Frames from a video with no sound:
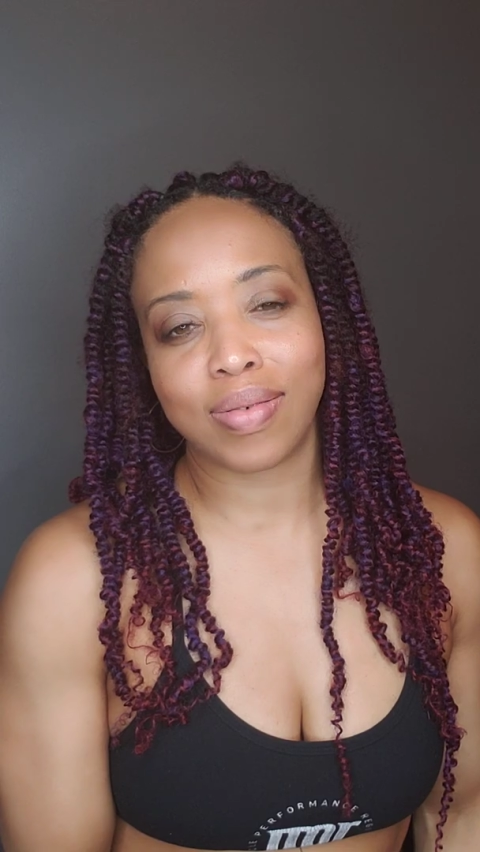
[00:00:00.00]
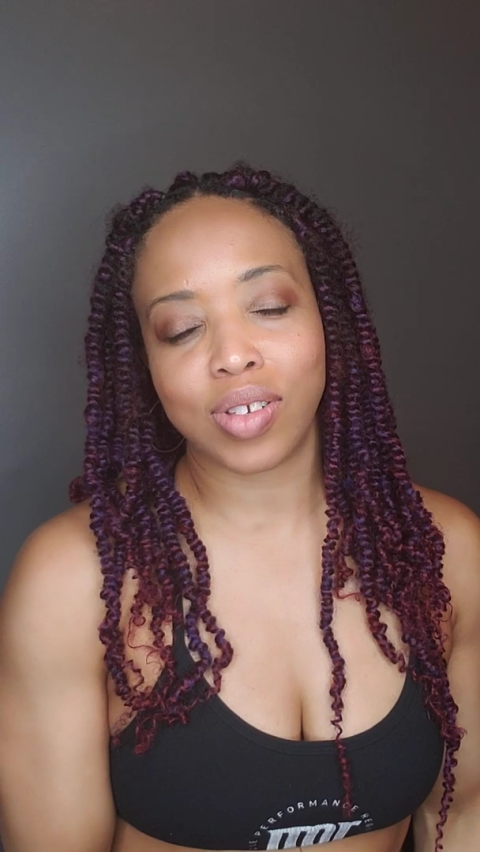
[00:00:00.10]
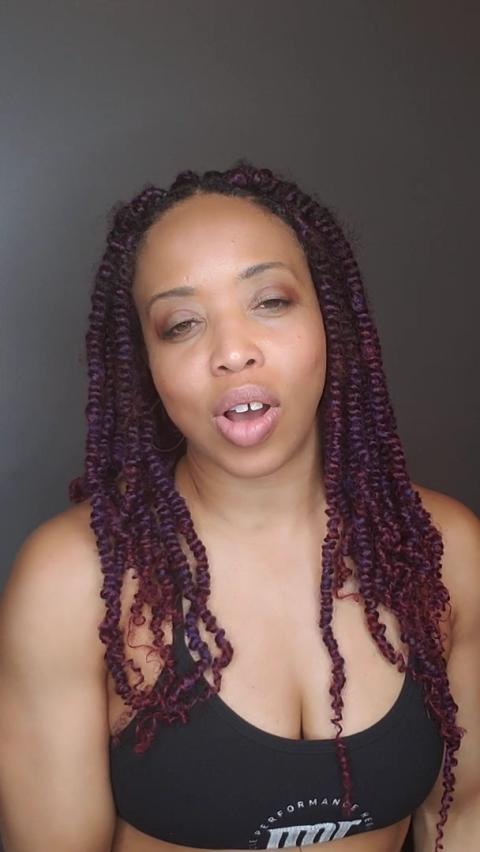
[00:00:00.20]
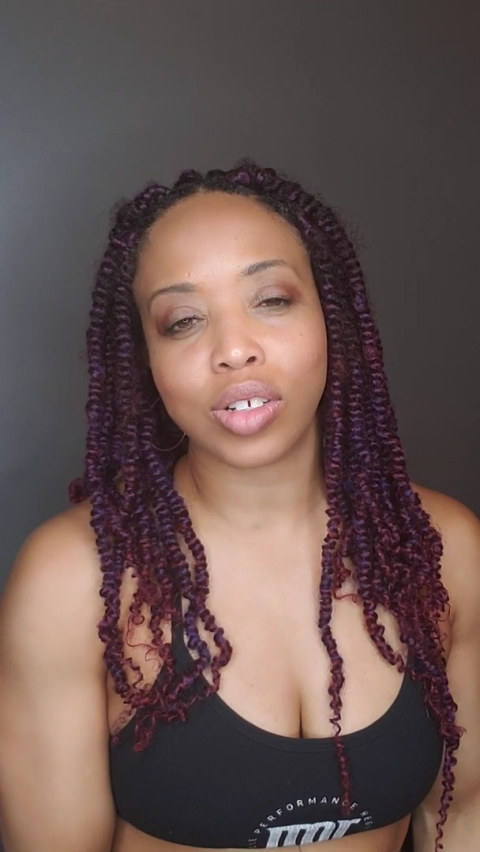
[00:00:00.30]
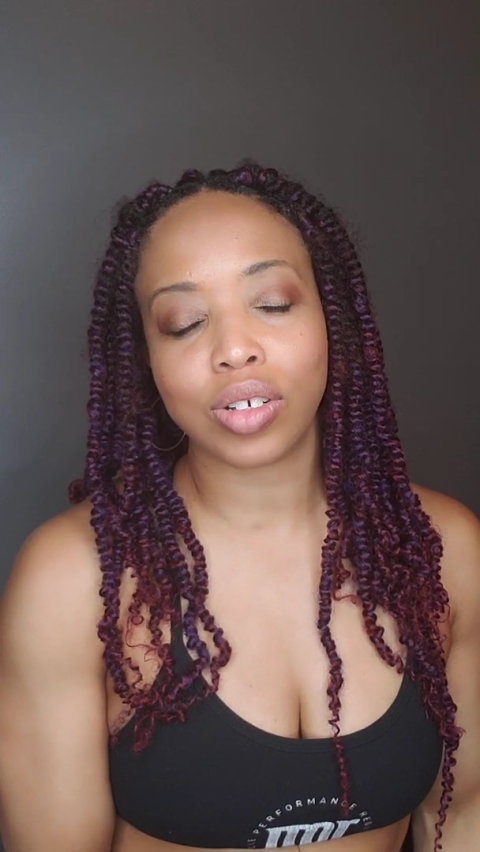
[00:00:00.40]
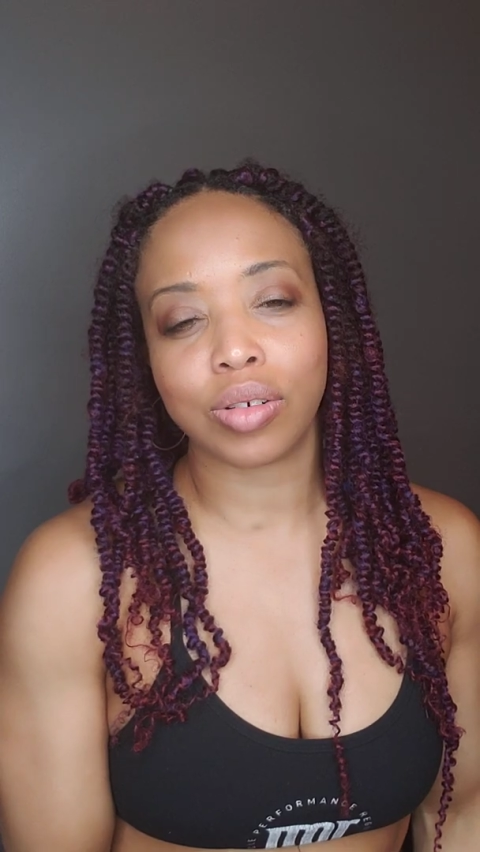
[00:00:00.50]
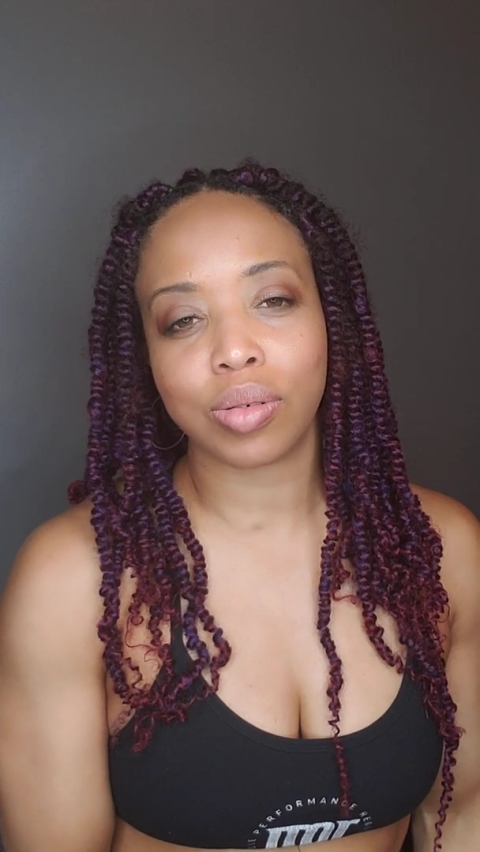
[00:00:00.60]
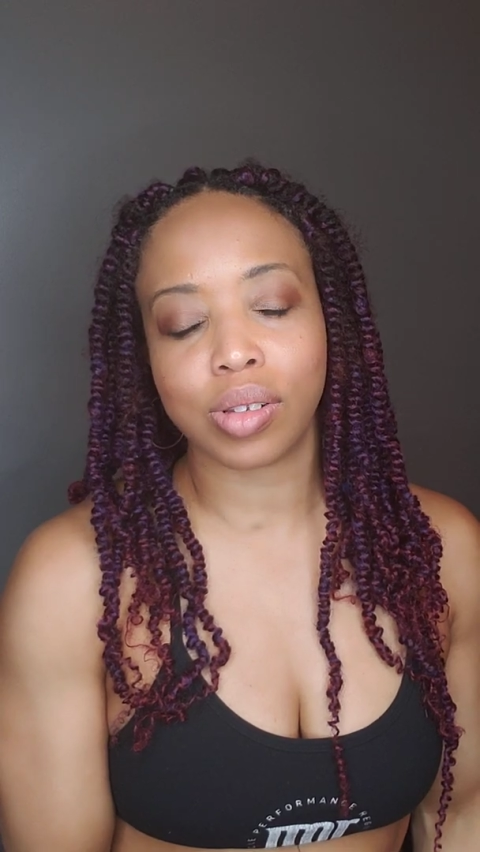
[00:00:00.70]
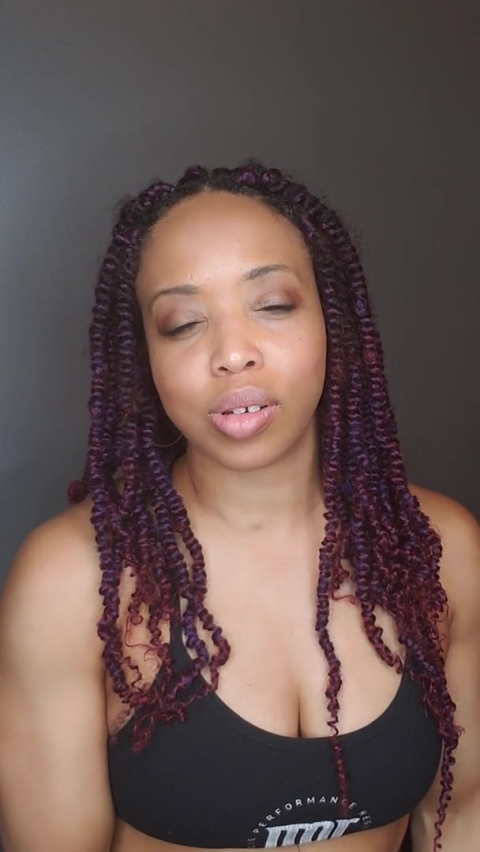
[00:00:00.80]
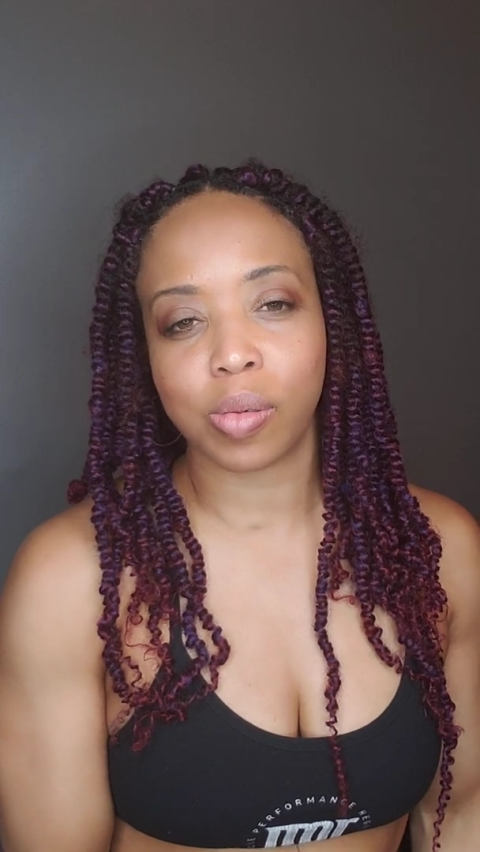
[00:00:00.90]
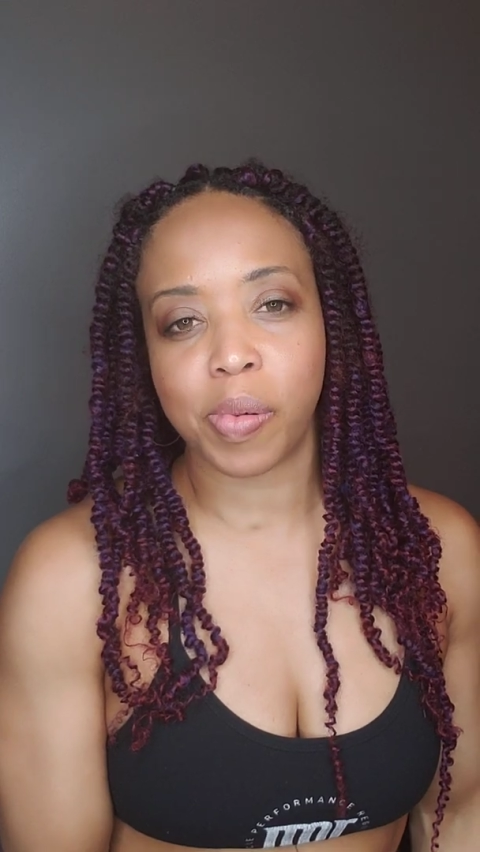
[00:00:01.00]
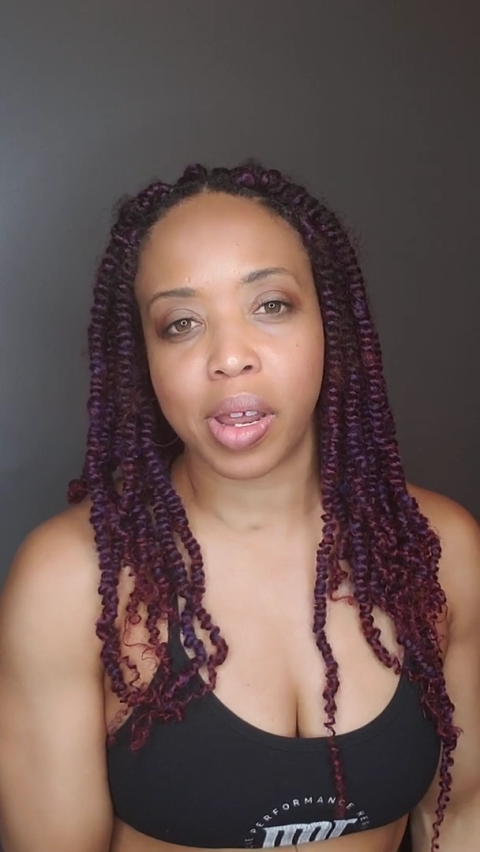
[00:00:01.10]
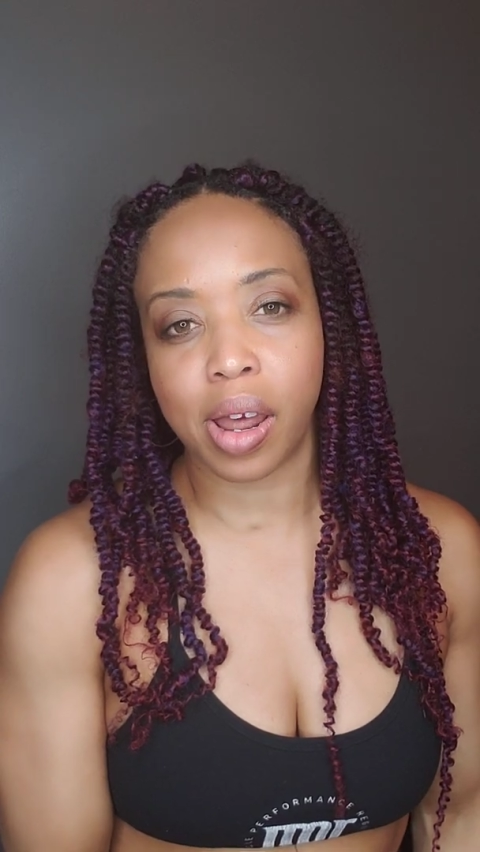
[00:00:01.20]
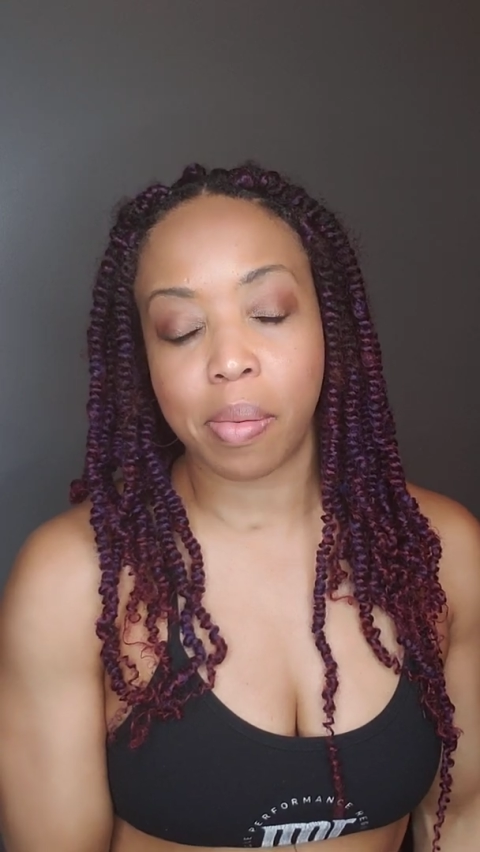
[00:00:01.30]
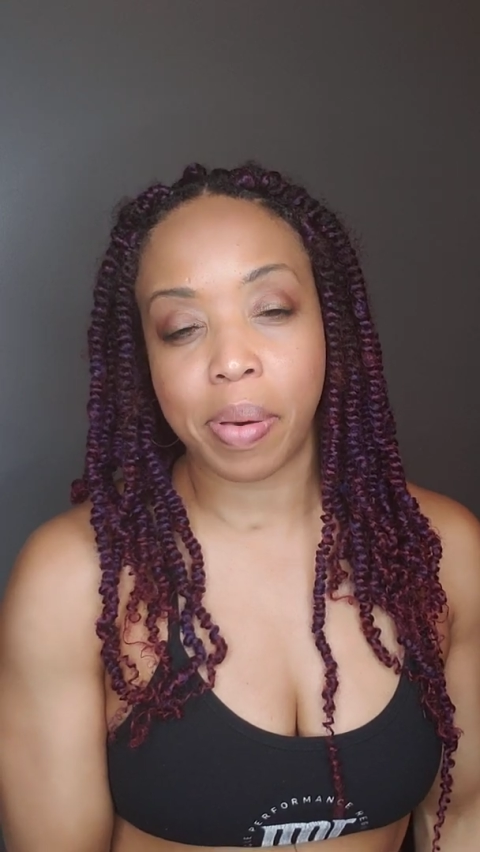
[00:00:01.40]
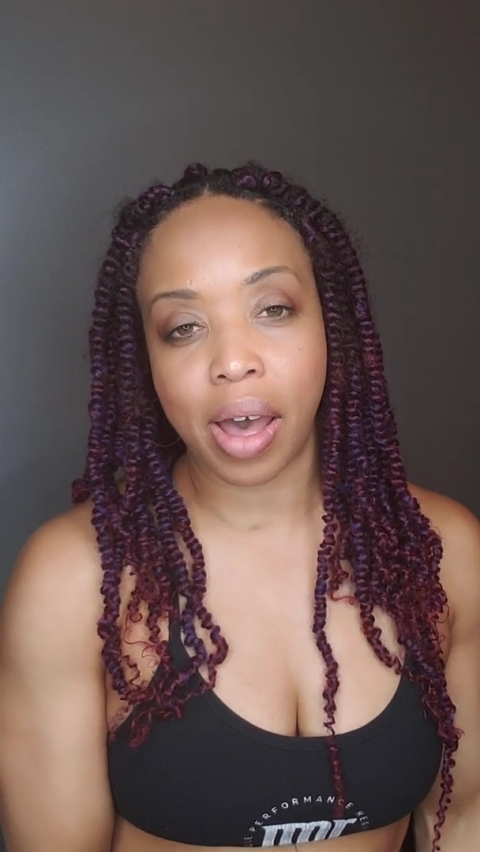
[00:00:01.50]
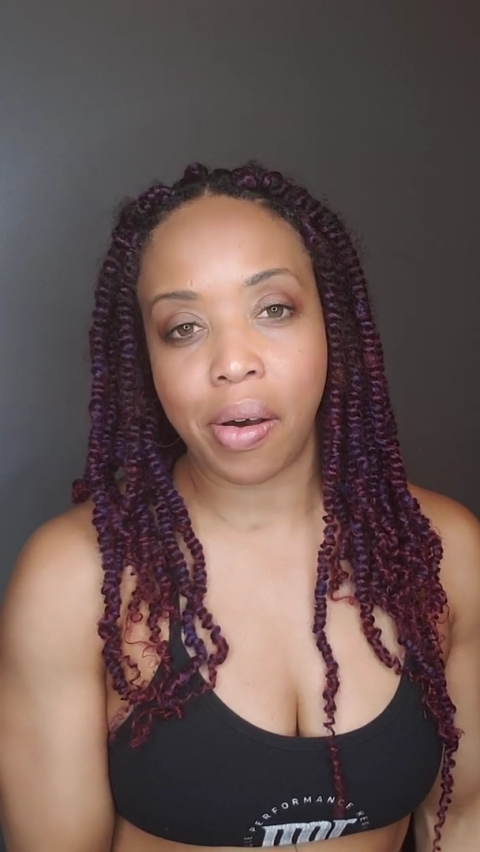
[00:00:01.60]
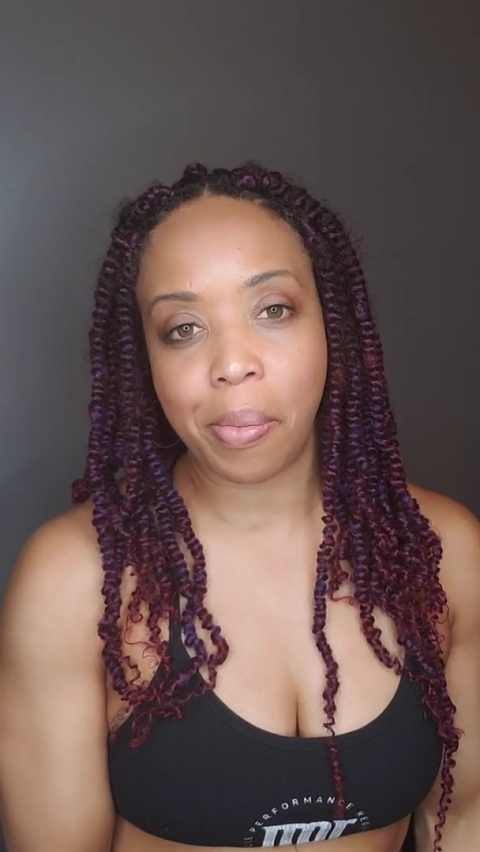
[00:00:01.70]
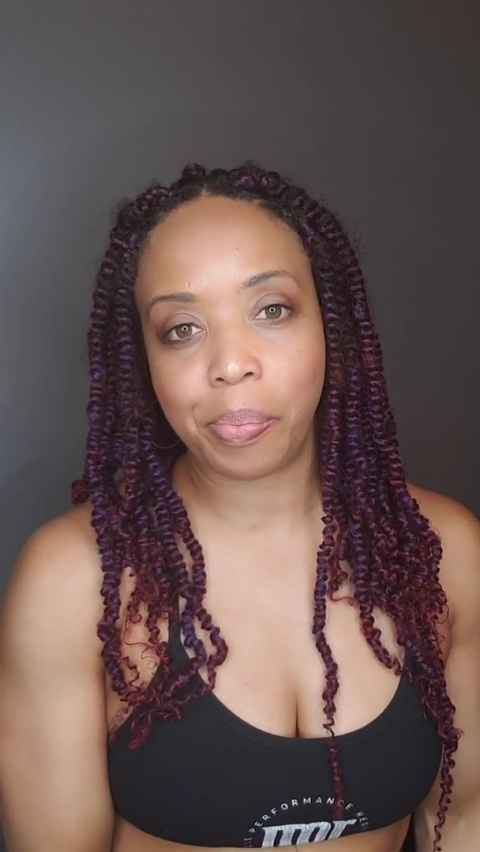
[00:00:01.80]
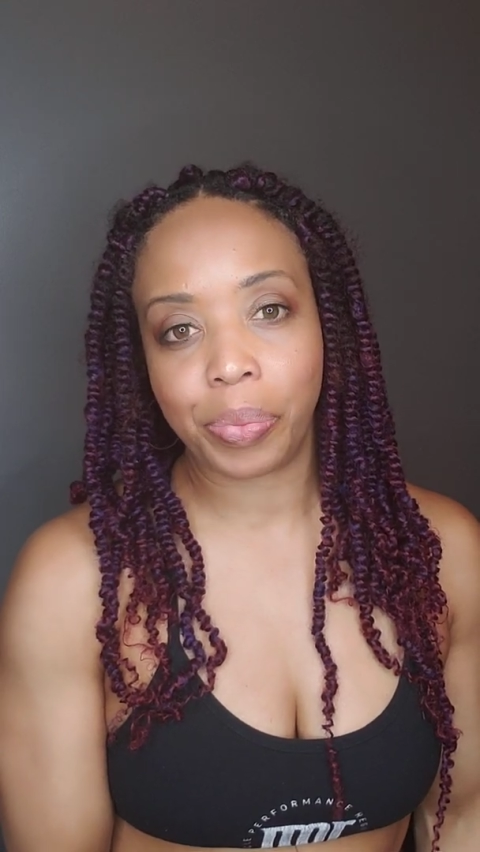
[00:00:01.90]
talk to you a little bit
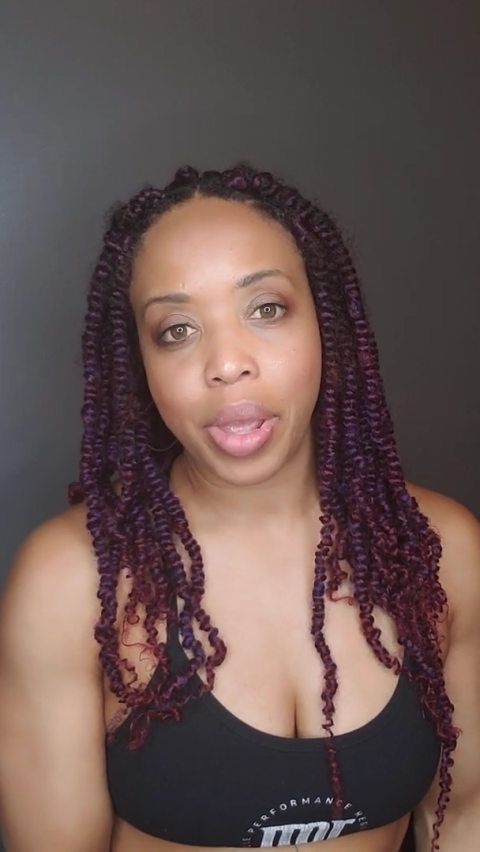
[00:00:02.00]
about